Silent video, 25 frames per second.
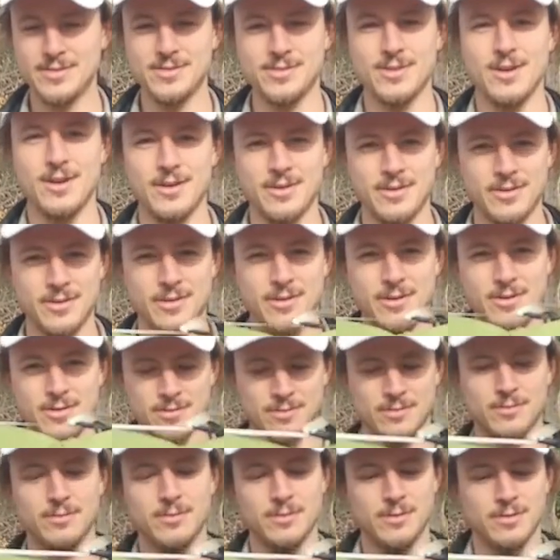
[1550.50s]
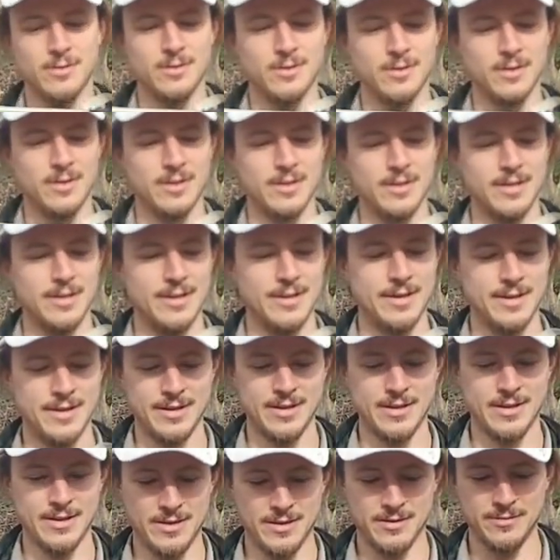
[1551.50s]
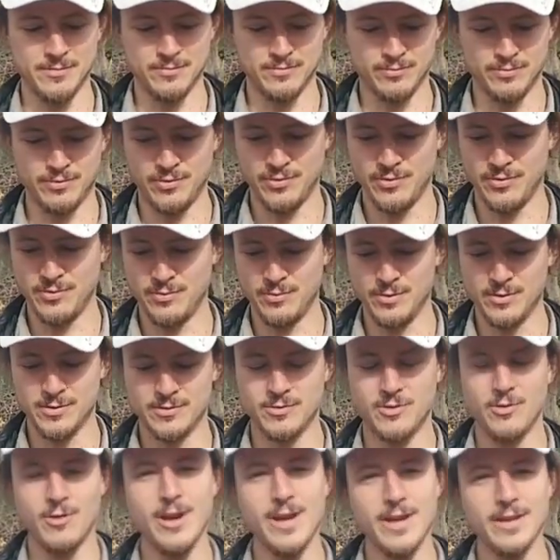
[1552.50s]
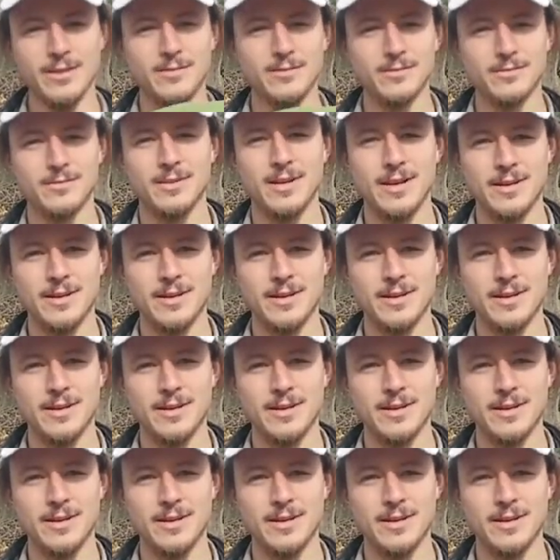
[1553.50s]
this sucker, it was great.